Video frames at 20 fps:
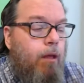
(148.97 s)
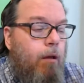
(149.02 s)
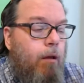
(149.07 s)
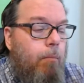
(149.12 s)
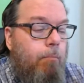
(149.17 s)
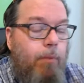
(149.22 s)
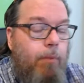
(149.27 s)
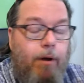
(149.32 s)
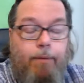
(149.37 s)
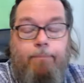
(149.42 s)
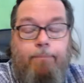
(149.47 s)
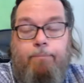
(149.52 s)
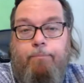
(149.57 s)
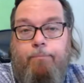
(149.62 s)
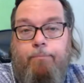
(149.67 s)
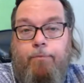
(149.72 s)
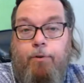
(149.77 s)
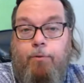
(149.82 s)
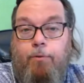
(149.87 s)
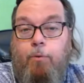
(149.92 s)
But
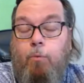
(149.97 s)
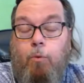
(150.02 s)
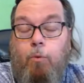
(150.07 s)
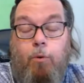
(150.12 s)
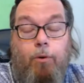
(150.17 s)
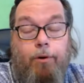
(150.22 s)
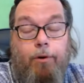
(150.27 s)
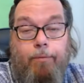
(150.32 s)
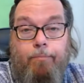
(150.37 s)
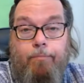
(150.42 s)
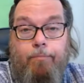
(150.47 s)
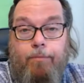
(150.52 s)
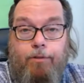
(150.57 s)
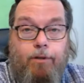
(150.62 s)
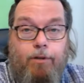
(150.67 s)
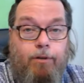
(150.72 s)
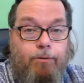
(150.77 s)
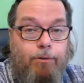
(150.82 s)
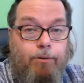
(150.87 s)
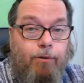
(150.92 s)
the reward is
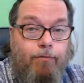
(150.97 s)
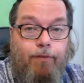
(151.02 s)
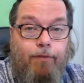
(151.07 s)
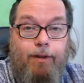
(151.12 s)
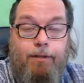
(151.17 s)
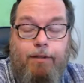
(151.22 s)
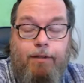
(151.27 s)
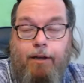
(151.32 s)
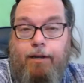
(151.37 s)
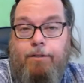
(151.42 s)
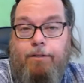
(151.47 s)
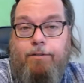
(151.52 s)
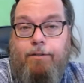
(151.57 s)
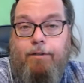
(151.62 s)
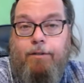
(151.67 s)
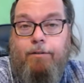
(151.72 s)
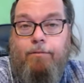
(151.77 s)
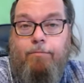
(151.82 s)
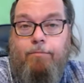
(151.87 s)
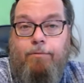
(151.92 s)
also fantastic.
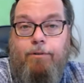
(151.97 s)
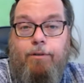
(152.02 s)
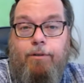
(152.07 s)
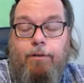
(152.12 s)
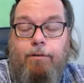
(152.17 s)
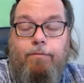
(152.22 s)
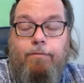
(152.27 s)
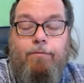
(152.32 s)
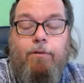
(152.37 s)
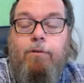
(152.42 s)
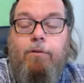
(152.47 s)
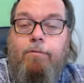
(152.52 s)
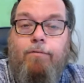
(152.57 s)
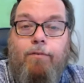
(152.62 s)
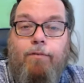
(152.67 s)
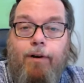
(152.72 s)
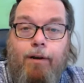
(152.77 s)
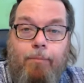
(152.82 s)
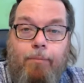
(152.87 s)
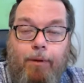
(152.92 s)
When you get a full
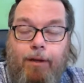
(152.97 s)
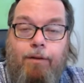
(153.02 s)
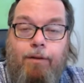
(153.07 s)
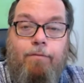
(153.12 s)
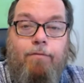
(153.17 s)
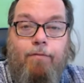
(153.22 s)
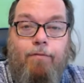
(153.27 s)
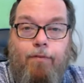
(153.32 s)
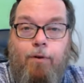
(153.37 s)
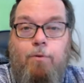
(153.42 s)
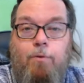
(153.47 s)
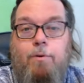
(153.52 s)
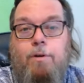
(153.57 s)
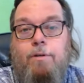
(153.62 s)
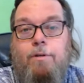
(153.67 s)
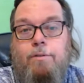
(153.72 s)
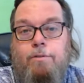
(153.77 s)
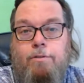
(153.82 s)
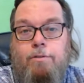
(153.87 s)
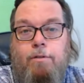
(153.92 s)
frame in
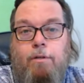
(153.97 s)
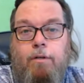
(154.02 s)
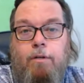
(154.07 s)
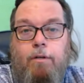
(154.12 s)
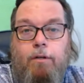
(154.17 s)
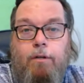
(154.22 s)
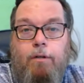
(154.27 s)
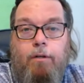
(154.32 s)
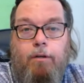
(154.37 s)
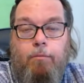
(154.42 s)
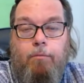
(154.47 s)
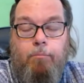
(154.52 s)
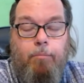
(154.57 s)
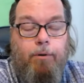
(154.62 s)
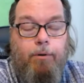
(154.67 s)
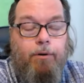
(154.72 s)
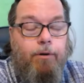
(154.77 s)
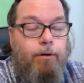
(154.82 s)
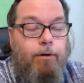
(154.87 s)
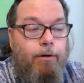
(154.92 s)
focus
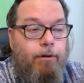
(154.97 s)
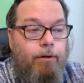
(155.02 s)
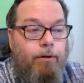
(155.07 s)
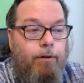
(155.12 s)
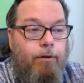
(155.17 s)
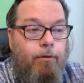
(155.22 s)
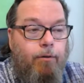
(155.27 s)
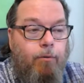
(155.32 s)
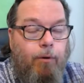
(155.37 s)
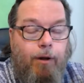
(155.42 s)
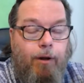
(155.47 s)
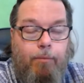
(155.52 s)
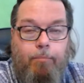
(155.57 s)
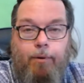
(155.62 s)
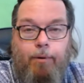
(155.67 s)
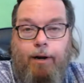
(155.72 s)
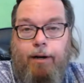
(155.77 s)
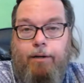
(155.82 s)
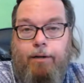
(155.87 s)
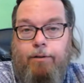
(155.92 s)
bird, you're quite
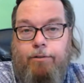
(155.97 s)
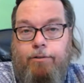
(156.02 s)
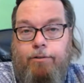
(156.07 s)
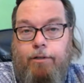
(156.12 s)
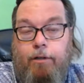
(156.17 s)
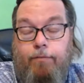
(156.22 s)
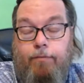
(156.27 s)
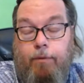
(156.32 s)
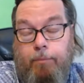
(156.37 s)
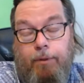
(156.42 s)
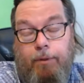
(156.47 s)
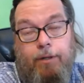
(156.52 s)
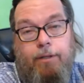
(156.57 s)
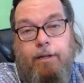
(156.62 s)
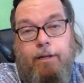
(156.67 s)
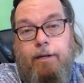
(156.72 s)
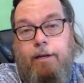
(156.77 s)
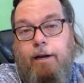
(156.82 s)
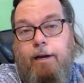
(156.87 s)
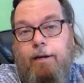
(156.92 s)
proud of yourself. I'm going to
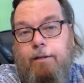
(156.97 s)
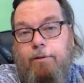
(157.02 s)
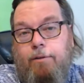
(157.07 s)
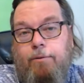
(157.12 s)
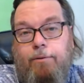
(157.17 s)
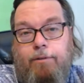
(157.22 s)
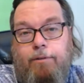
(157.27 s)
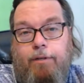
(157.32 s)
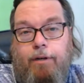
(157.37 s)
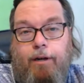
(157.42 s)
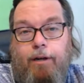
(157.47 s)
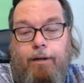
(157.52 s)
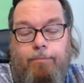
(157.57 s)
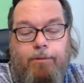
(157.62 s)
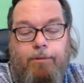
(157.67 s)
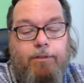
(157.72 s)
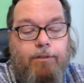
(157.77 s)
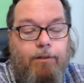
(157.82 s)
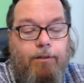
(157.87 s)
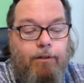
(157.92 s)
tell you how to do it today. I'm
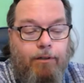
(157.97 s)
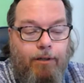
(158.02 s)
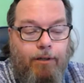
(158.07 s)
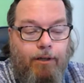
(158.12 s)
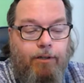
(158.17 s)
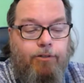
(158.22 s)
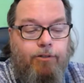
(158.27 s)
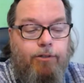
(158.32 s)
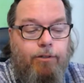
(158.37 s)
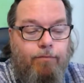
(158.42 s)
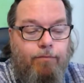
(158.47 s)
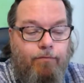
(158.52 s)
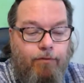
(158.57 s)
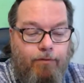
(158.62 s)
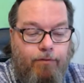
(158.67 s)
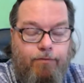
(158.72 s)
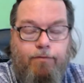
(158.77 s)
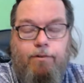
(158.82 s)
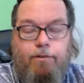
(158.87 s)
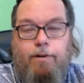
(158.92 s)
just going to teach it for
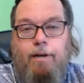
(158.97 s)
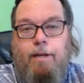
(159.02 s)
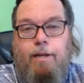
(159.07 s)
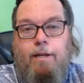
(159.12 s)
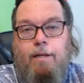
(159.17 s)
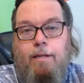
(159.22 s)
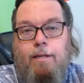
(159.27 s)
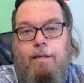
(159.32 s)
free.